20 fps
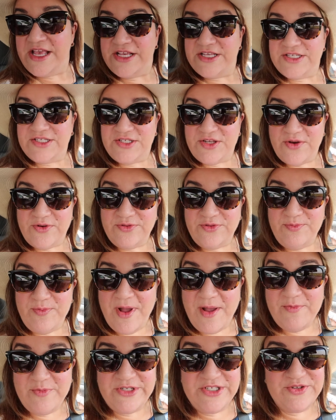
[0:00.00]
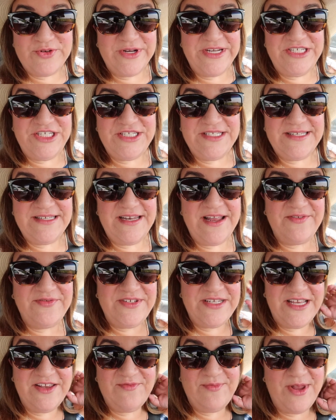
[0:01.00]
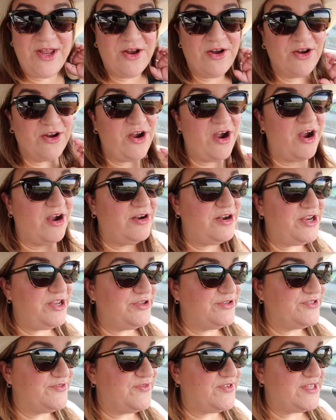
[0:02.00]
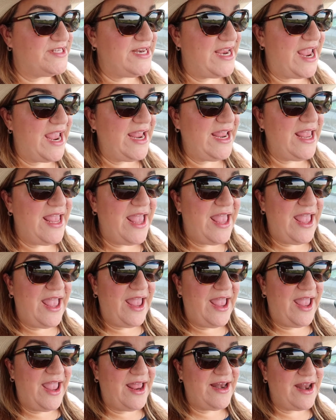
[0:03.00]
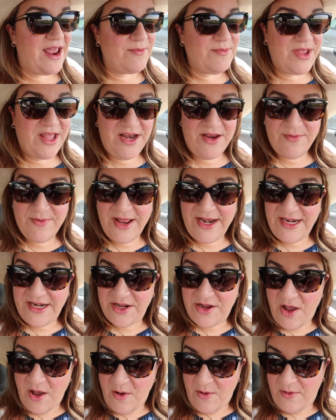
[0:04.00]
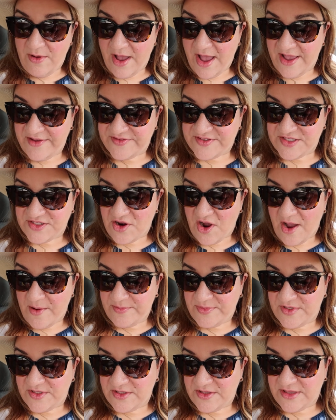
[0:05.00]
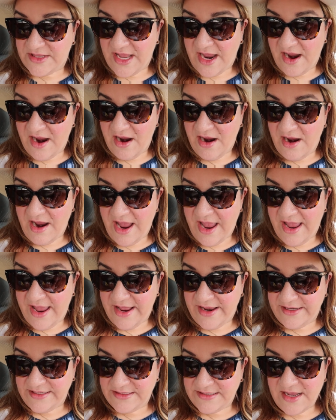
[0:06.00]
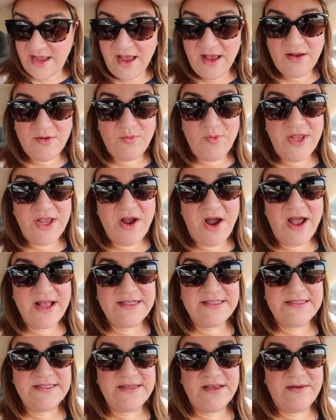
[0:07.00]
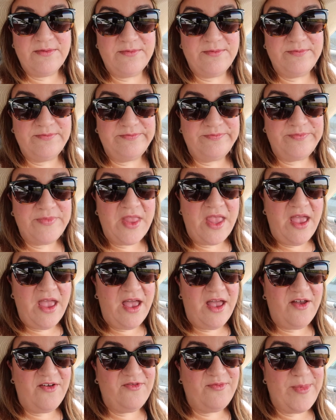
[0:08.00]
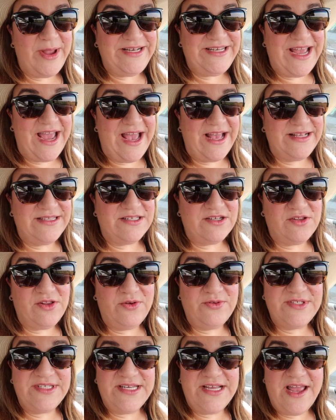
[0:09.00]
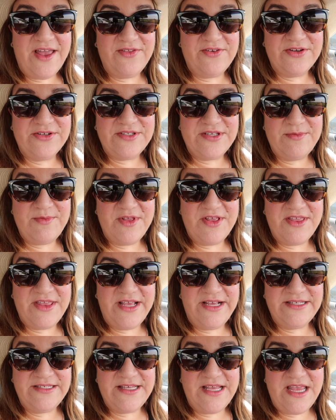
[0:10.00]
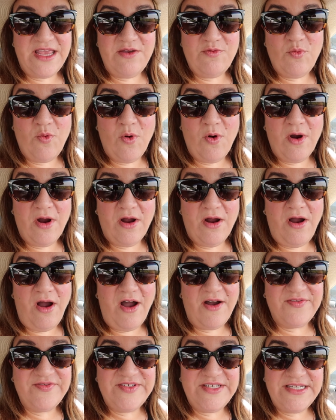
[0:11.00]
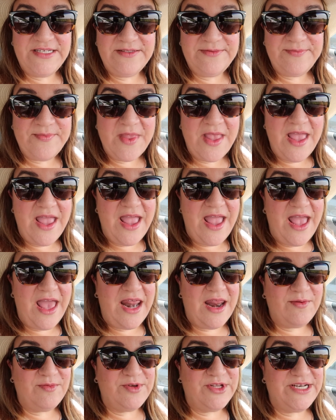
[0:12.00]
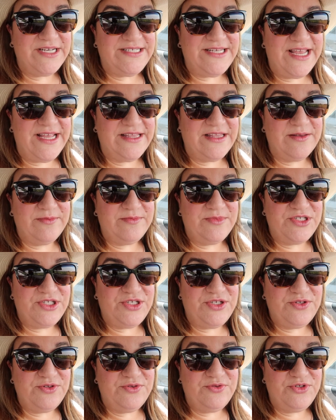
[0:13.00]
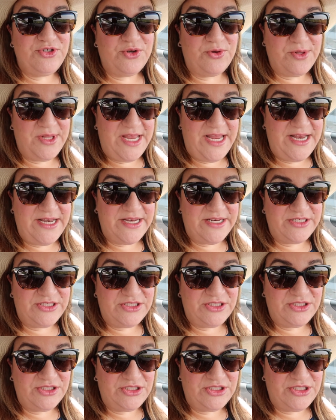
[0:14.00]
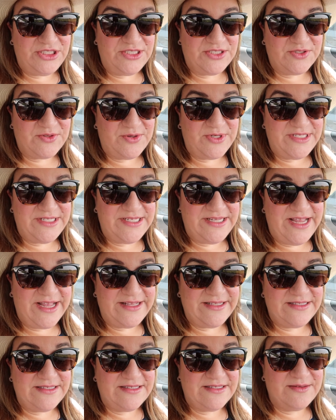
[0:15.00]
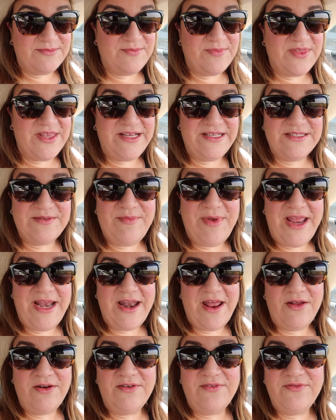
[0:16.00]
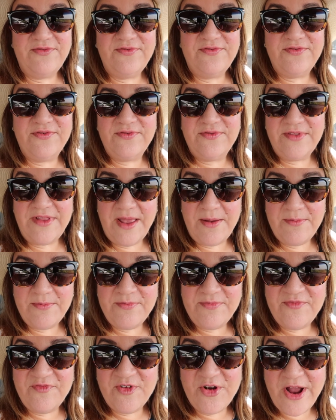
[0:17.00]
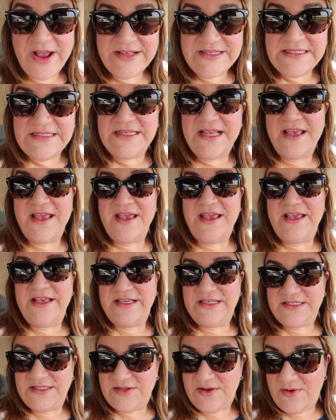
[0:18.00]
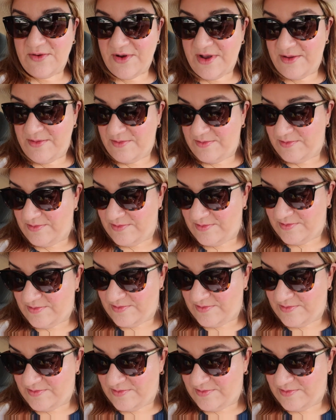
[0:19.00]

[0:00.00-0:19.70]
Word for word: so mom was gracious enough to give me her car to use for the day and I'm getting ready to go I've stopped there and uh, we got some of my dad's clothes together, some of the things that he wore often. And I'm gonna take them to Jolene and she's going to get some things made out of them for us. So I'm